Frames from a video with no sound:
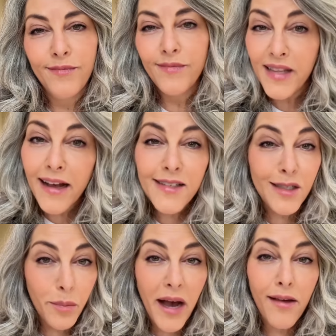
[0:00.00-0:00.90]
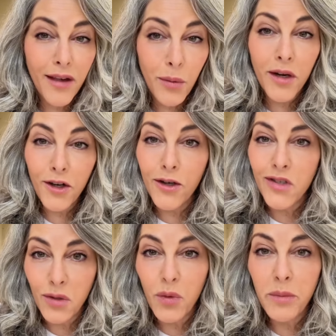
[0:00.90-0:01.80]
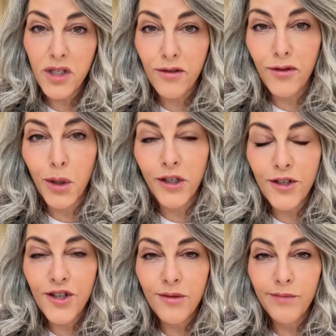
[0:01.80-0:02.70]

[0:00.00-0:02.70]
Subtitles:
That's the path I want girls and women to forge.